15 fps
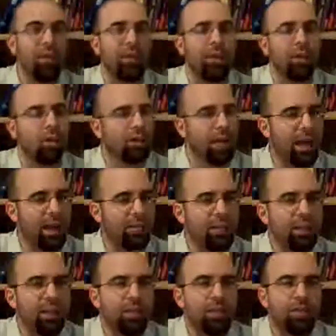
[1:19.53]
Okay,
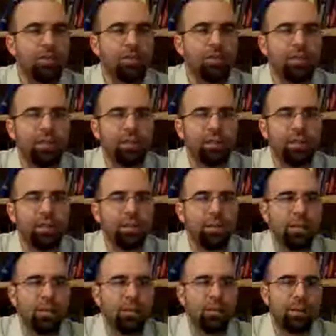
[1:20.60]
so the first thing we
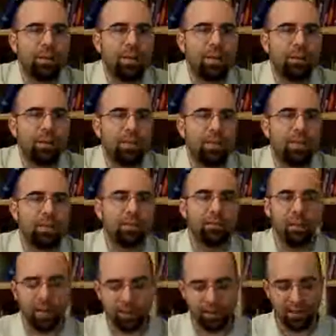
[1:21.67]
need to examine then is
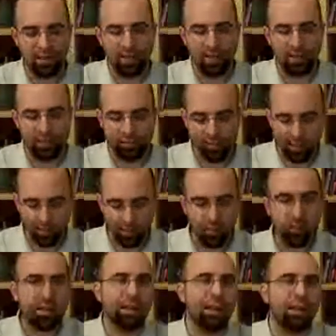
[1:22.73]
basically to say when
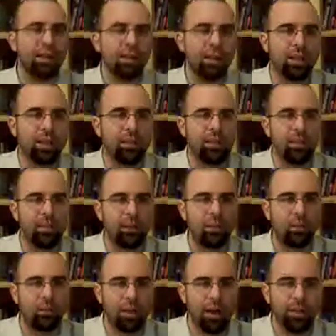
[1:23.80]
we take a look at the
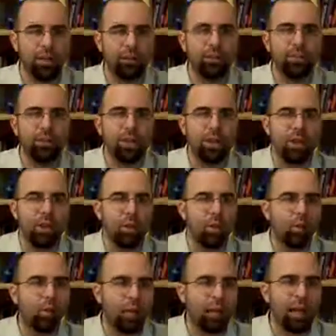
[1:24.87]
biblical record,
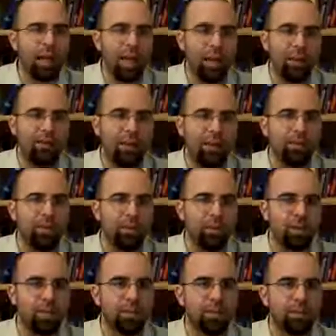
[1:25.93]
we have every
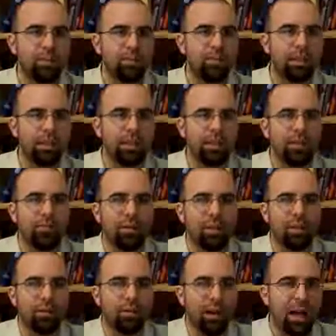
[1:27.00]
reason to believe that
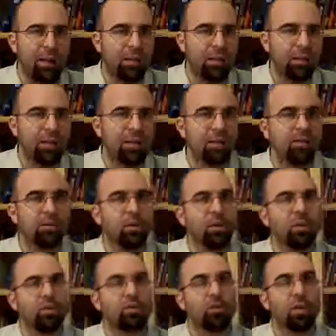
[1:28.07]
the Bible is the
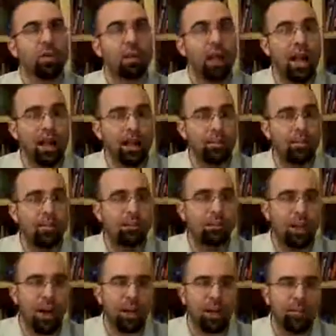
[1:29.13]
most reliable
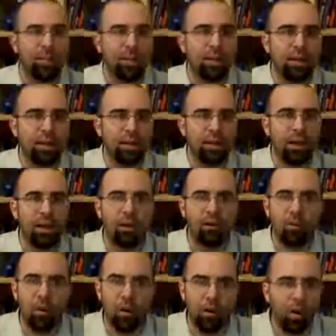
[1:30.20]
document of
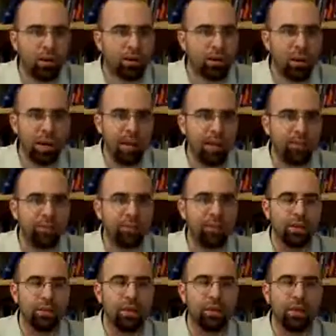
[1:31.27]
all time.
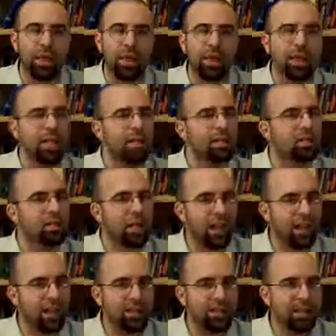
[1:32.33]
Okay?
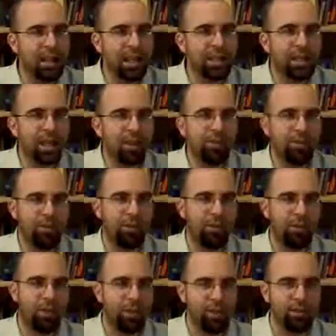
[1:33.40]
Science can't help us
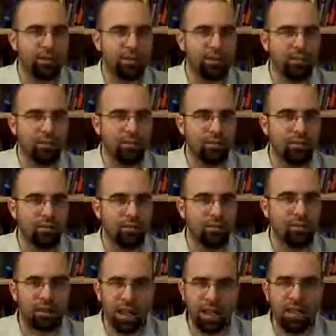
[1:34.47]
with this.
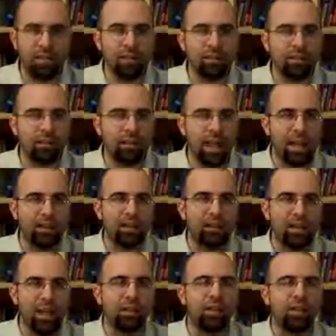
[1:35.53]
Science has
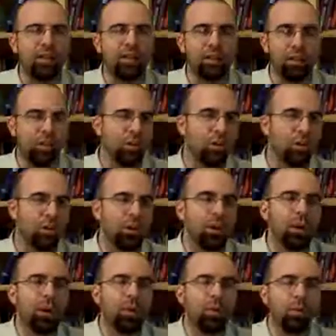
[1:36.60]
nothing to do
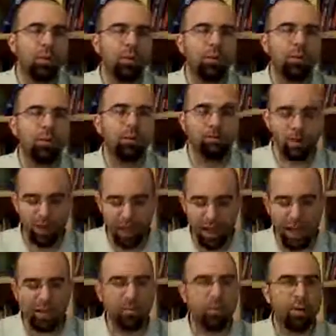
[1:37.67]
with
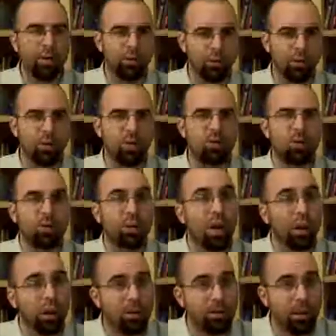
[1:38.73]
reliable historical
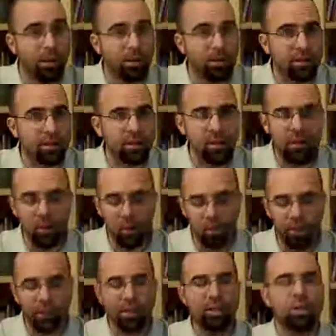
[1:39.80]
documents. We
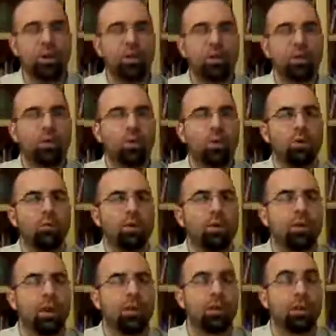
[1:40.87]
need to go into what would be
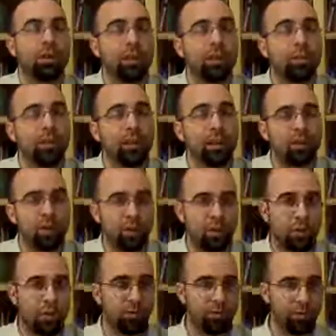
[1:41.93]
called the legal
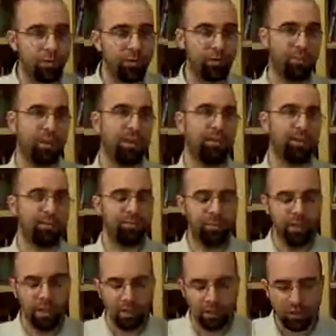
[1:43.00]
historical proof method
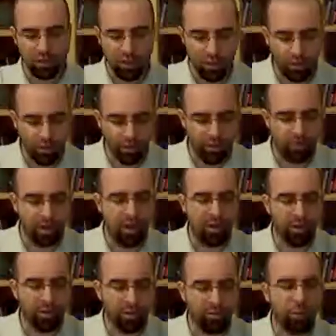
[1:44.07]
to know whether or
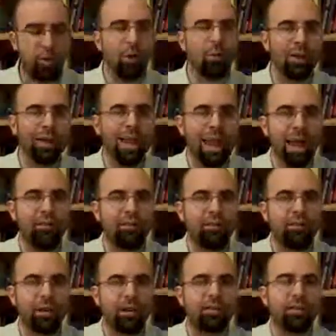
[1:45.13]
not what we have in
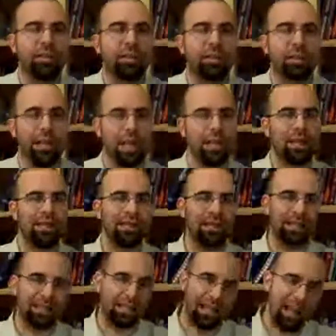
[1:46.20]
front of us today is
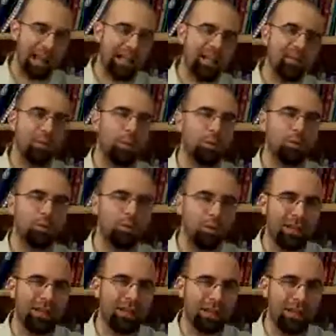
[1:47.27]
exactly what was
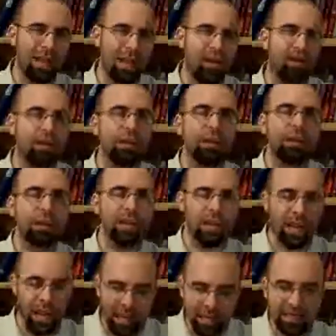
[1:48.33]
written down and
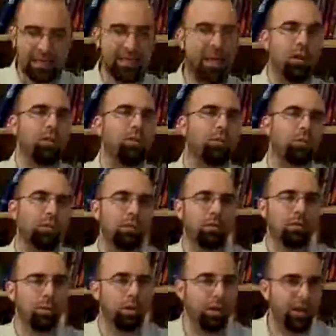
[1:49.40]
handed down to us
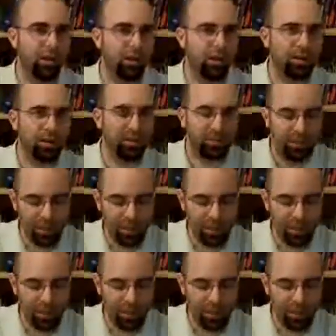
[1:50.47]
through the years.